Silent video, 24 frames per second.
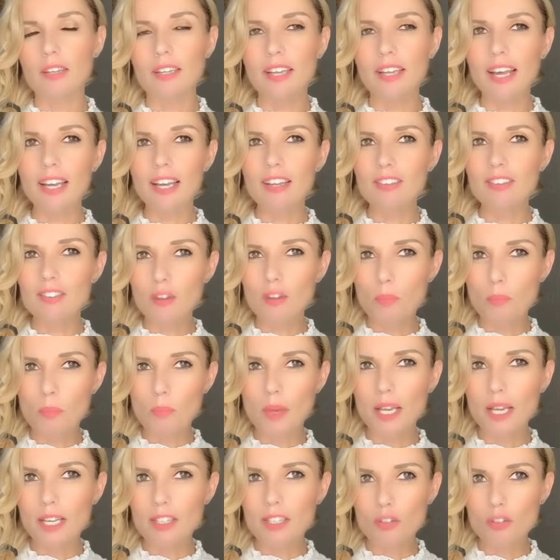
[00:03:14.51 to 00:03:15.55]
And that is the
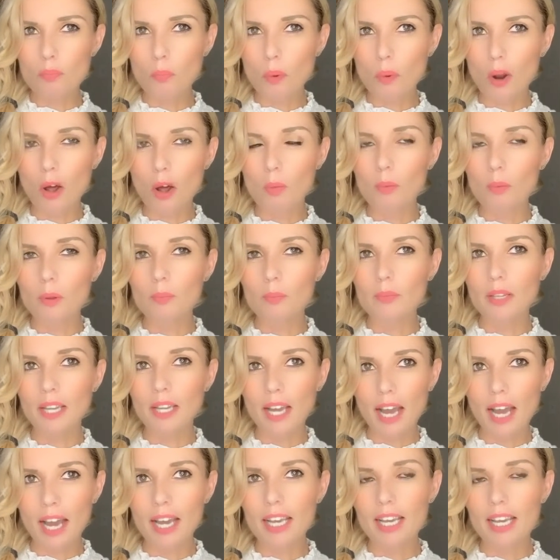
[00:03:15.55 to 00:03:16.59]
biggest problem
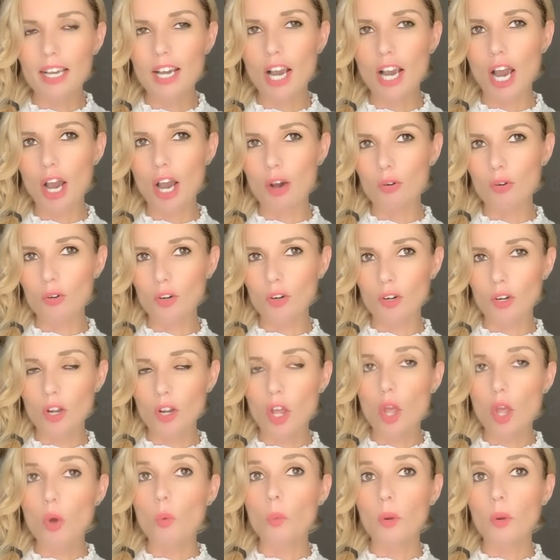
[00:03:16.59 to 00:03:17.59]
that I encounter